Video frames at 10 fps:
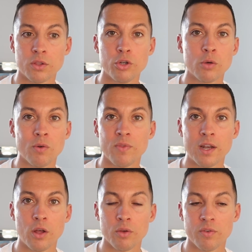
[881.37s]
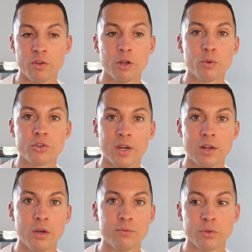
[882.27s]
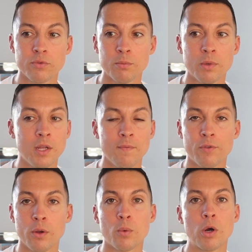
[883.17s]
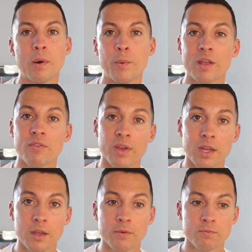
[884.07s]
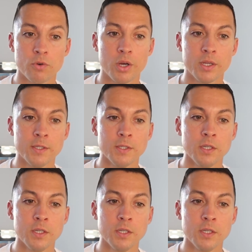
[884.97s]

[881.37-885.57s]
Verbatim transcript: You don't want their life. If you don't want to trade lives with them, don't worry about what they think, right?